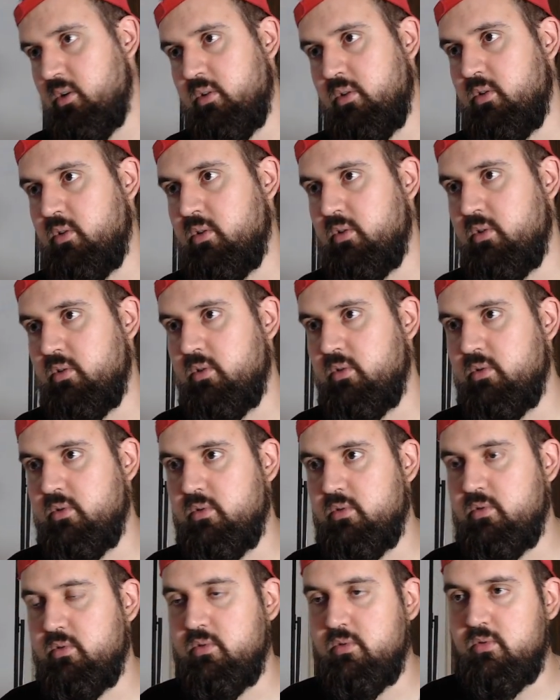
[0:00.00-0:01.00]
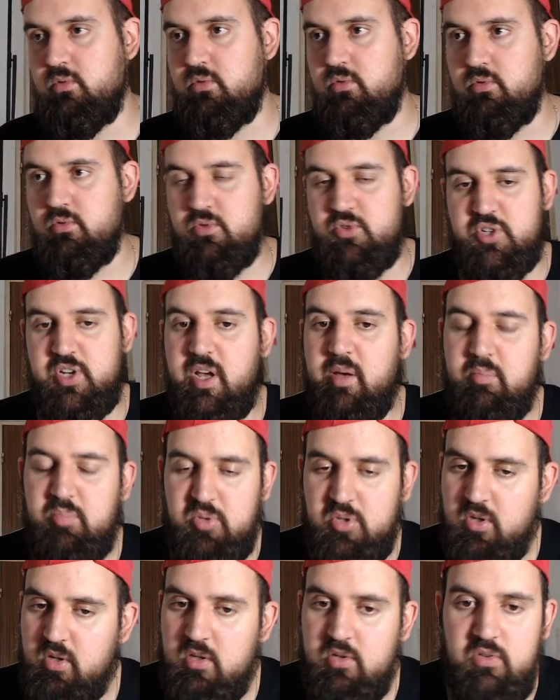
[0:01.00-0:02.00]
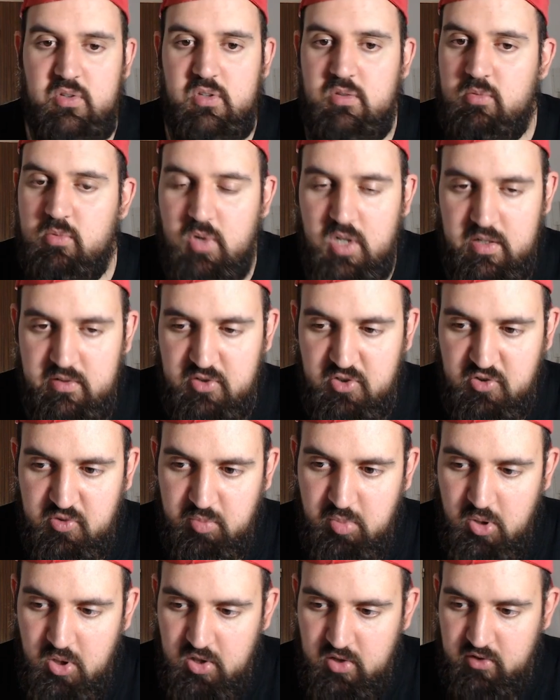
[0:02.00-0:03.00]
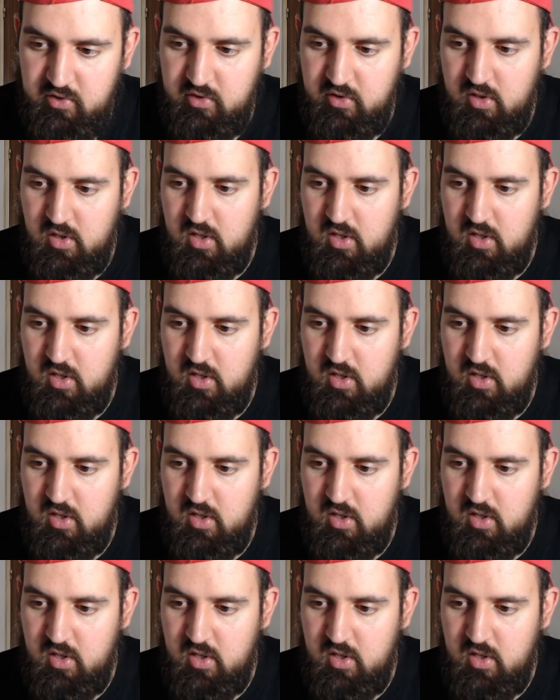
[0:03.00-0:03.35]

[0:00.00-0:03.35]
uh, champions in whatever sport,